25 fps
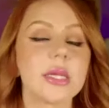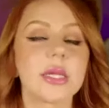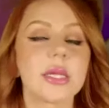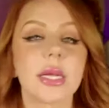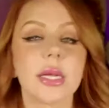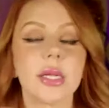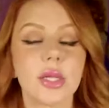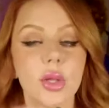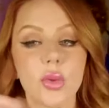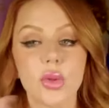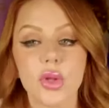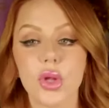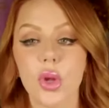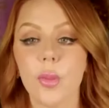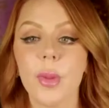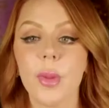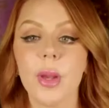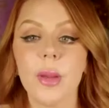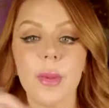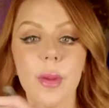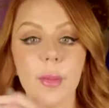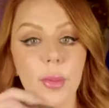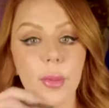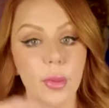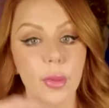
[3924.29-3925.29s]
And so, so many
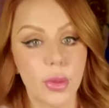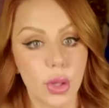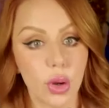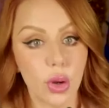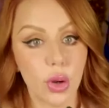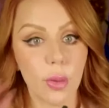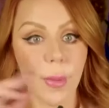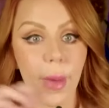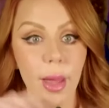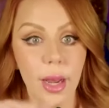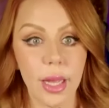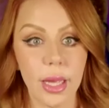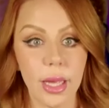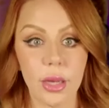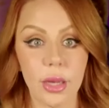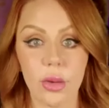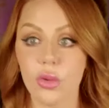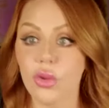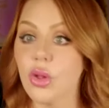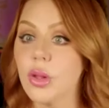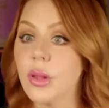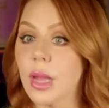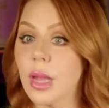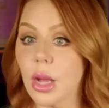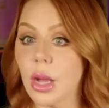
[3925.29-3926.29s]
people with your amount of
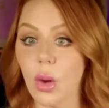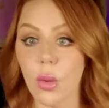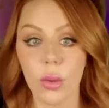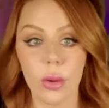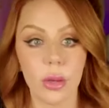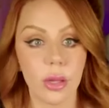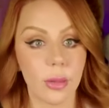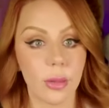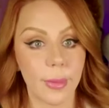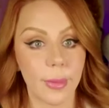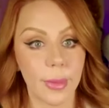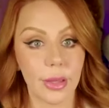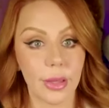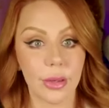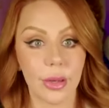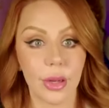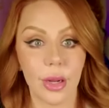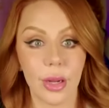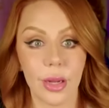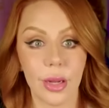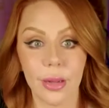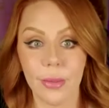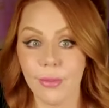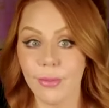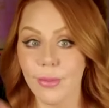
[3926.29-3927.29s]
energy, they go into the
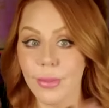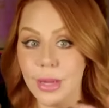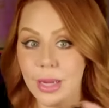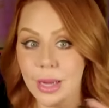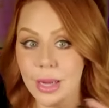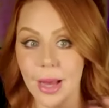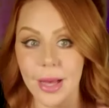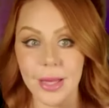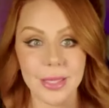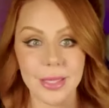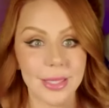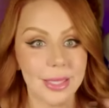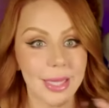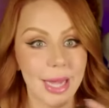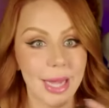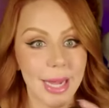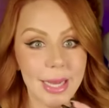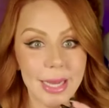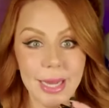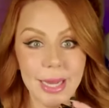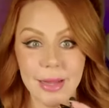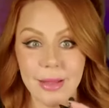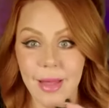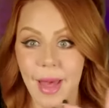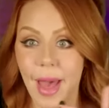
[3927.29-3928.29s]
military because they
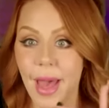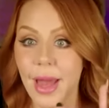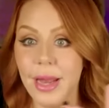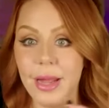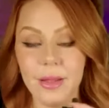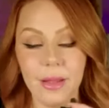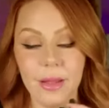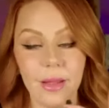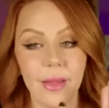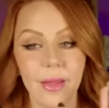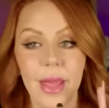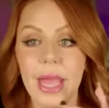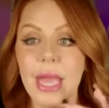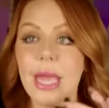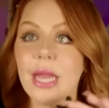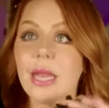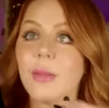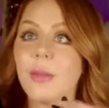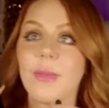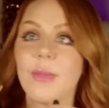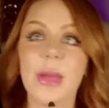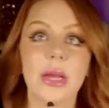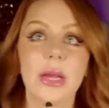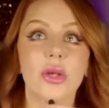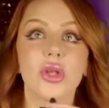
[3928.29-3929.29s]
need that. And then they end up
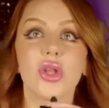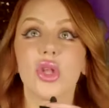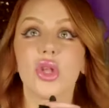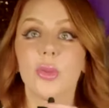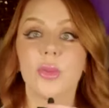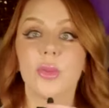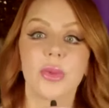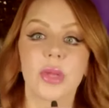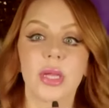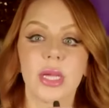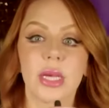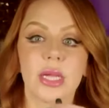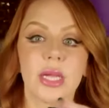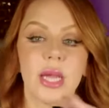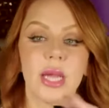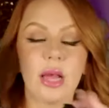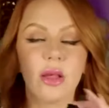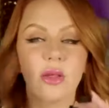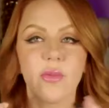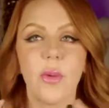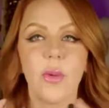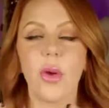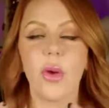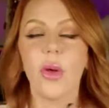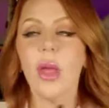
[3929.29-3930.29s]
being super
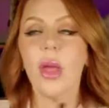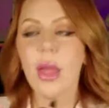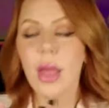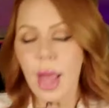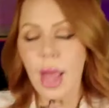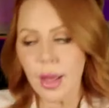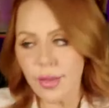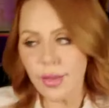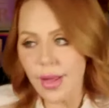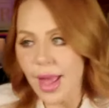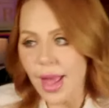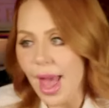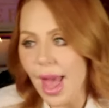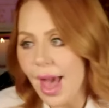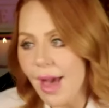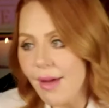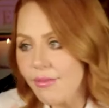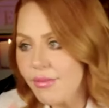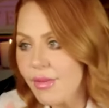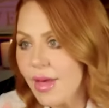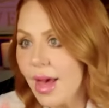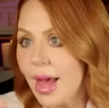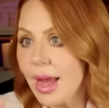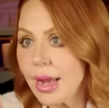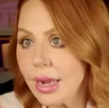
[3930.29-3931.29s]
successful and they have
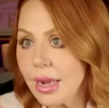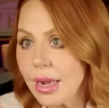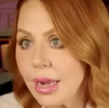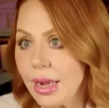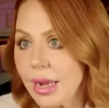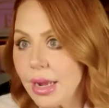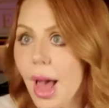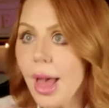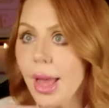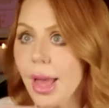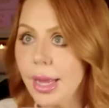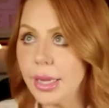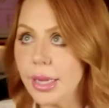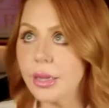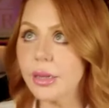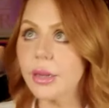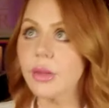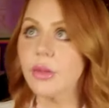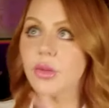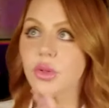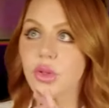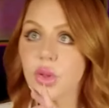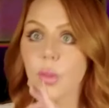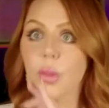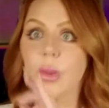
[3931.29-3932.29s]
that guide.
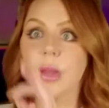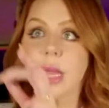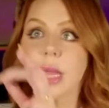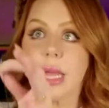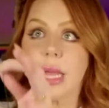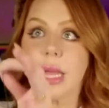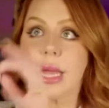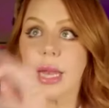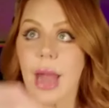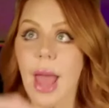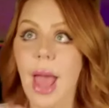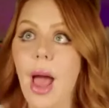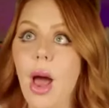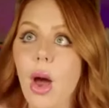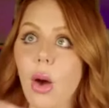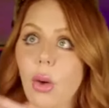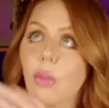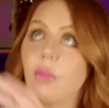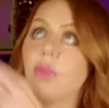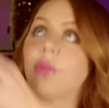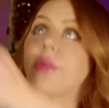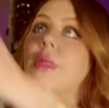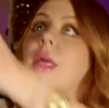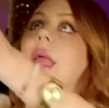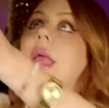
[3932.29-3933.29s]
So when they get out,
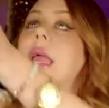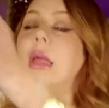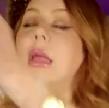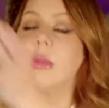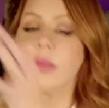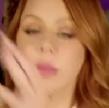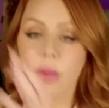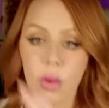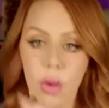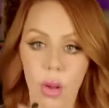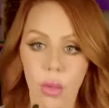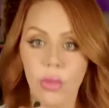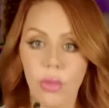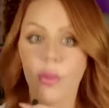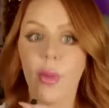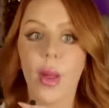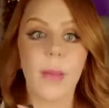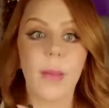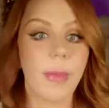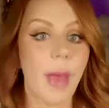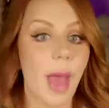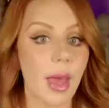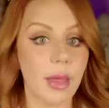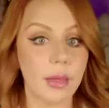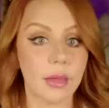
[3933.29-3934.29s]
they, they're on the right
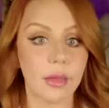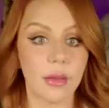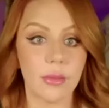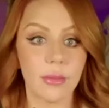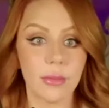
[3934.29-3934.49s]
path.